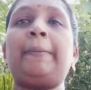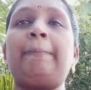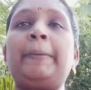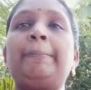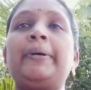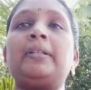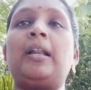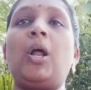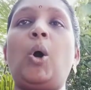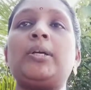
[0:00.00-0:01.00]
prepare the
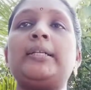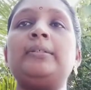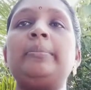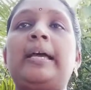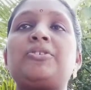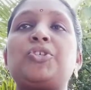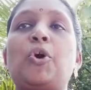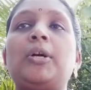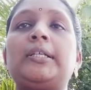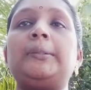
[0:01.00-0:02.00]
long-term and
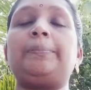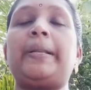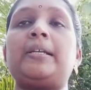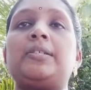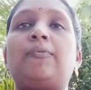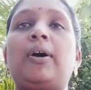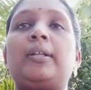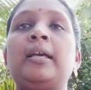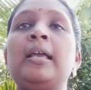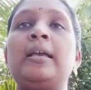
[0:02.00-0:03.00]
short-term plans for
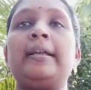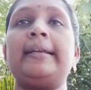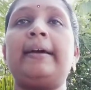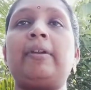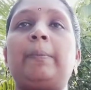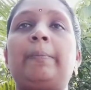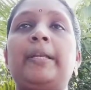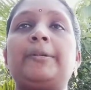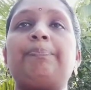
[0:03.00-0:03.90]
the development.